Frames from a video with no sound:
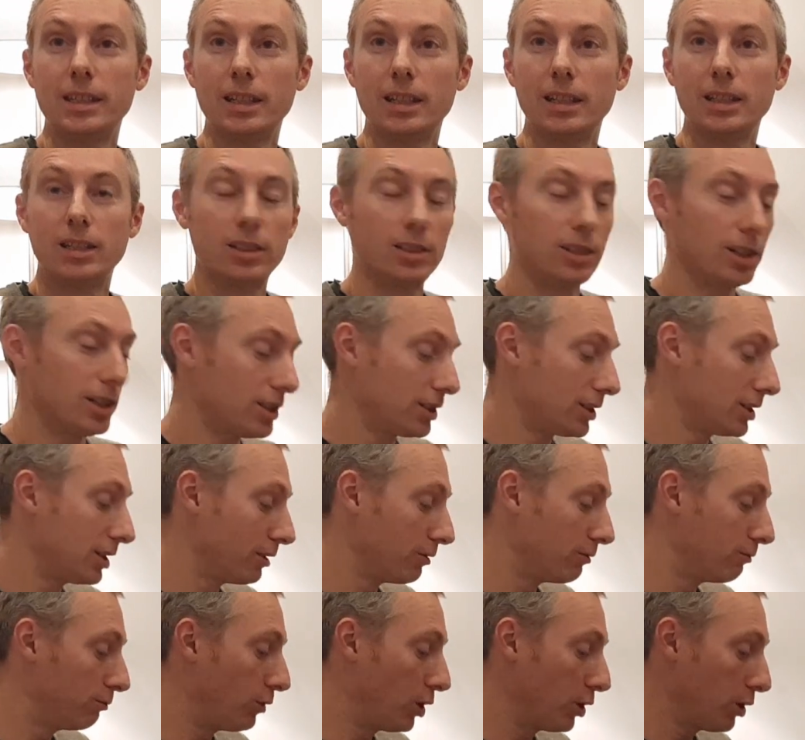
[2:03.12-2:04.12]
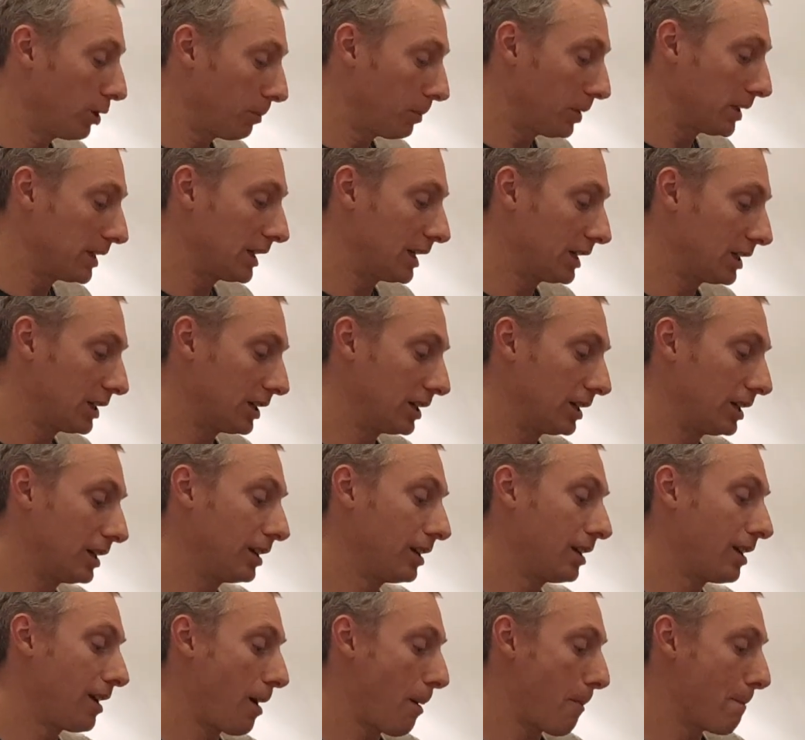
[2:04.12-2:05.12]
your root position
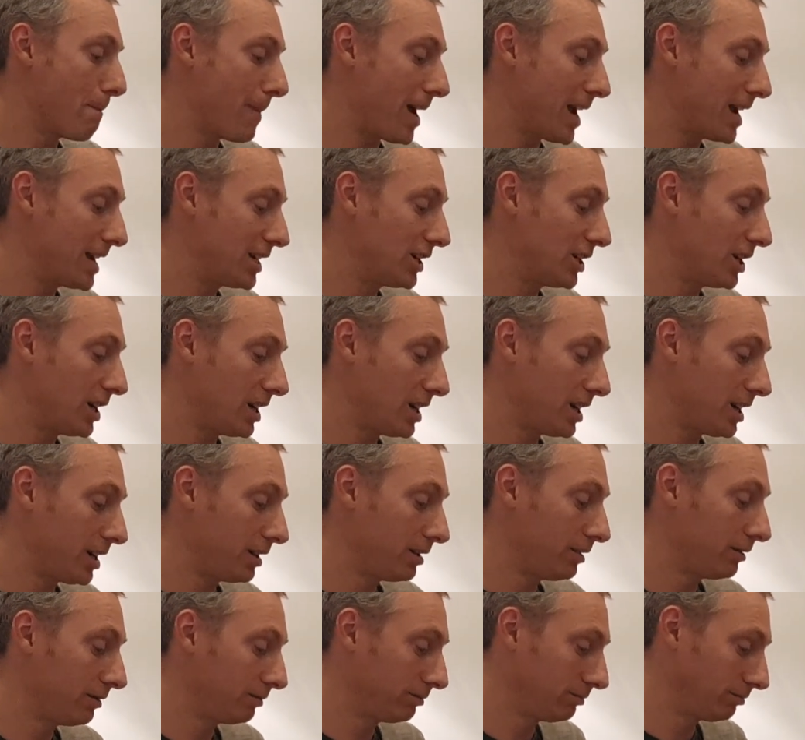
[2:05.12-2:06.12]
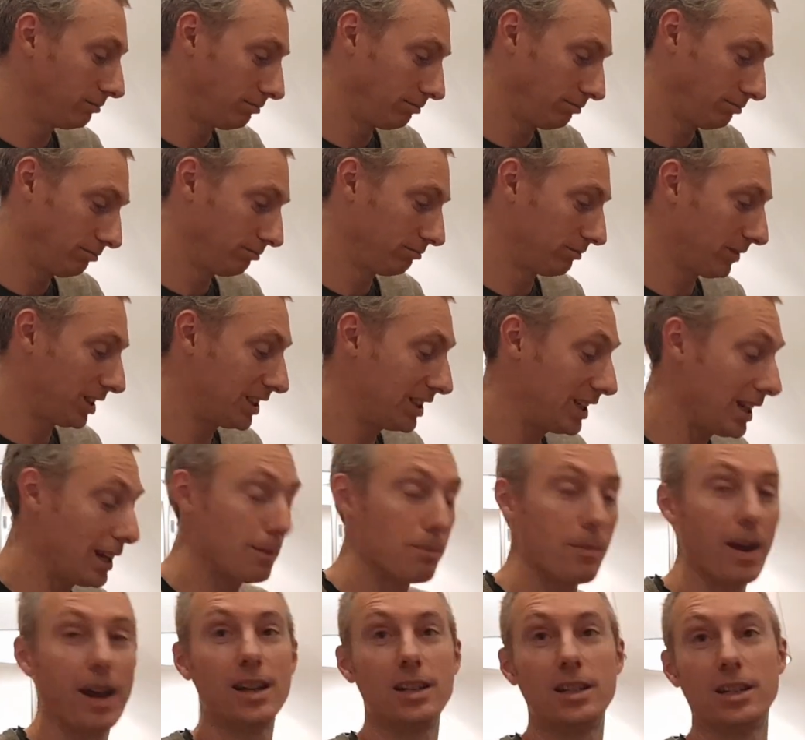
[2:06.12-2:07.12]
major, C
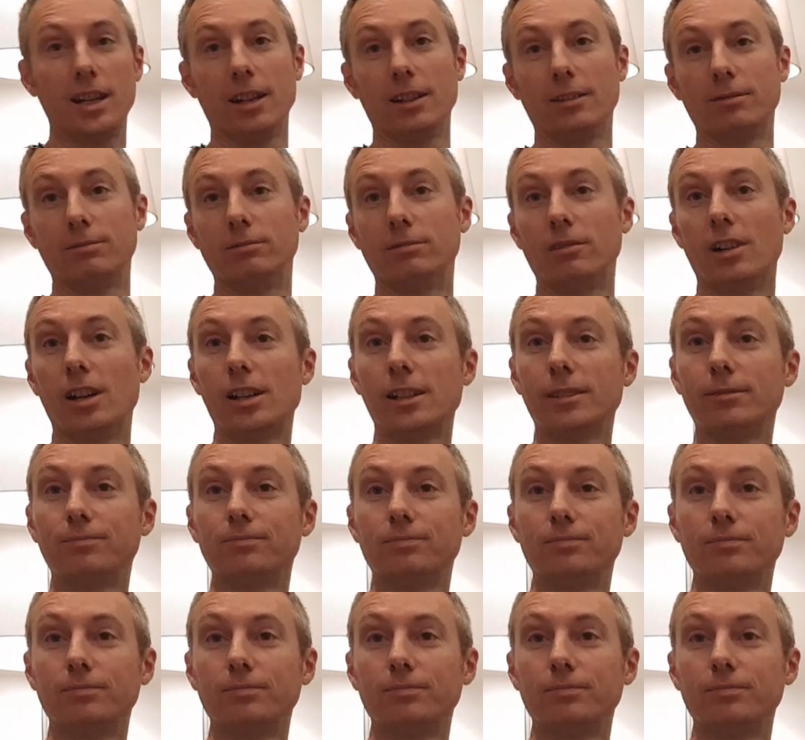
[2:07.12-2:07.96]
major, right?